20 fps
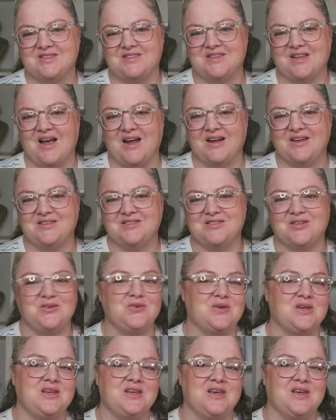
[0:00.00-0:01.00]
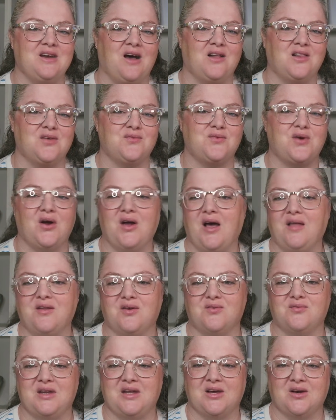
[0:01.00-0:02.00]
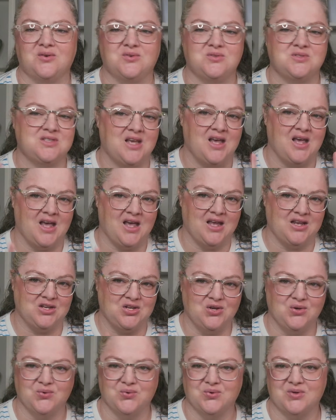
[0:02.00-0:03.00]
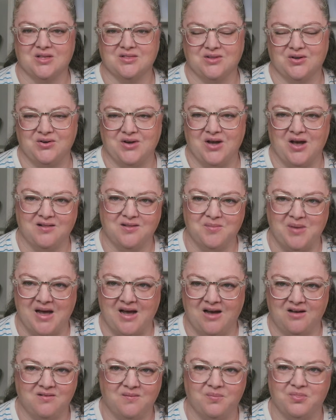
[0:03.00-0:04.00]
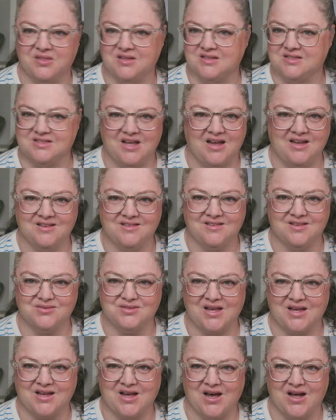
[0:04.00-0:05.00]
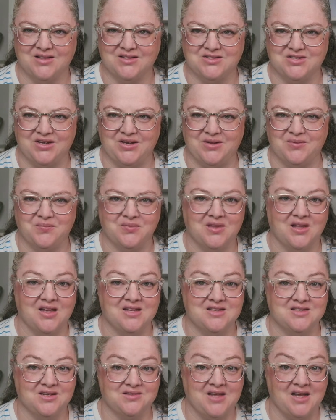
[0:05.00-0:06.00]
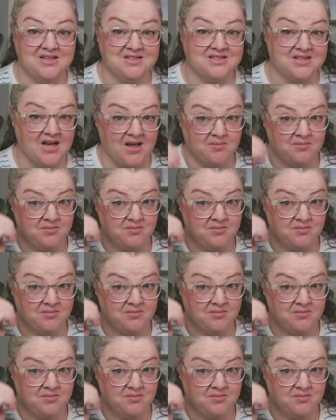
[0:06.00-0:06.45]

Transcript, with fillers: Psy so you can get all of our other videos and you can learn all about the science of psychology. Until next time,